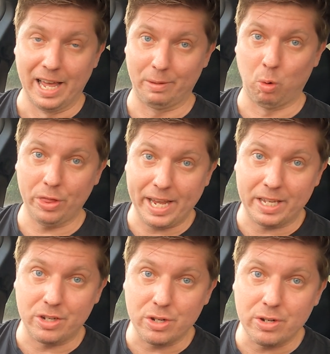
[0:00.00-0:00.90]
what they
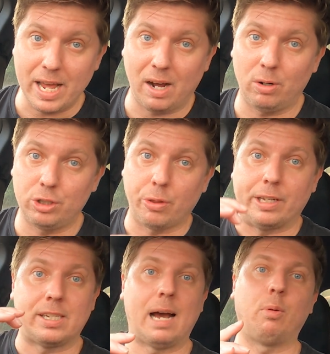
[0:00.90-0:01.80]
can do now is on
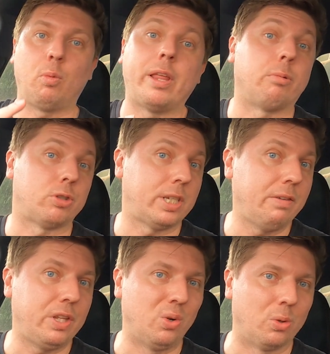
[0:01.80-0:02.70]
the tablet where they
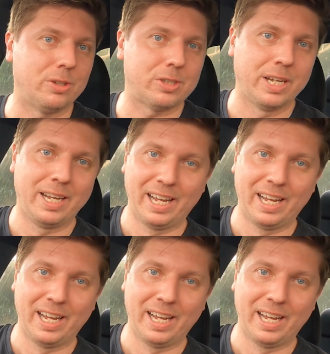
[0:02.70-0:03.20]
receive the orders,